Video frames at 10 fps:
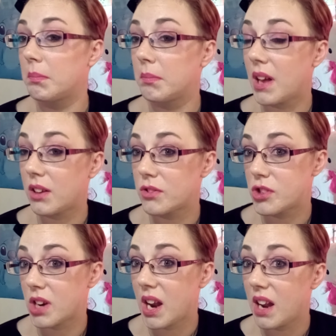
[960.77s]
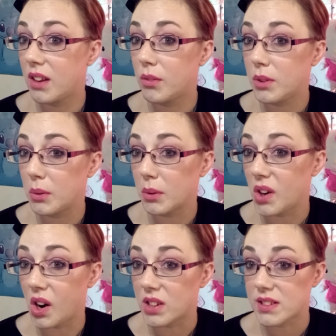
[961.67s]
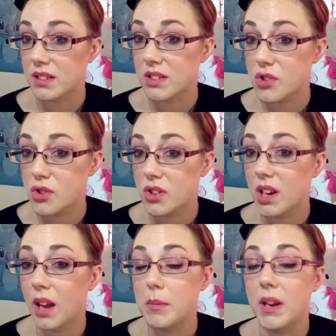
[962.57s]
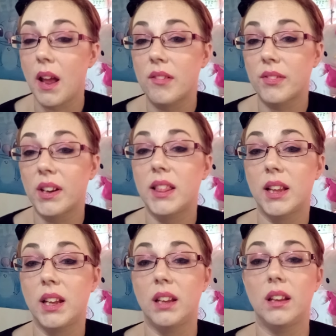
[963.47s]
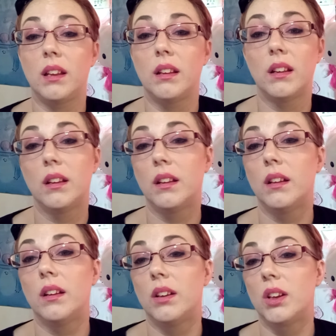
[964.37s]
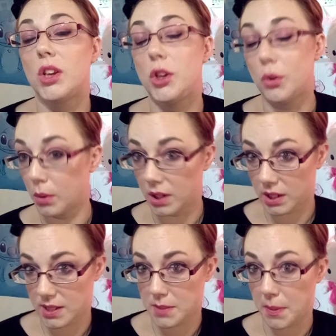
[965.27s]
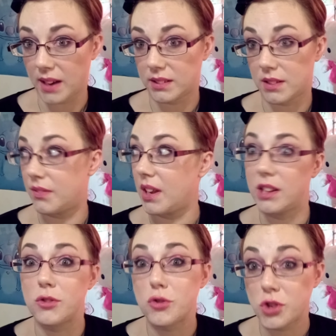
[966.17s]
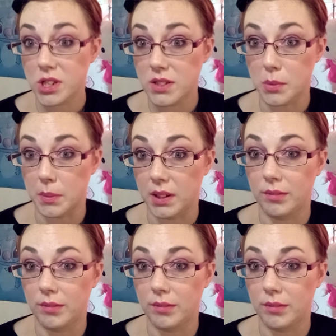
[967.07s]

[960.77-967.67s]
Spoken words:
held your hand when you were crossing the street. I mean, everything you would expect of a gentleman.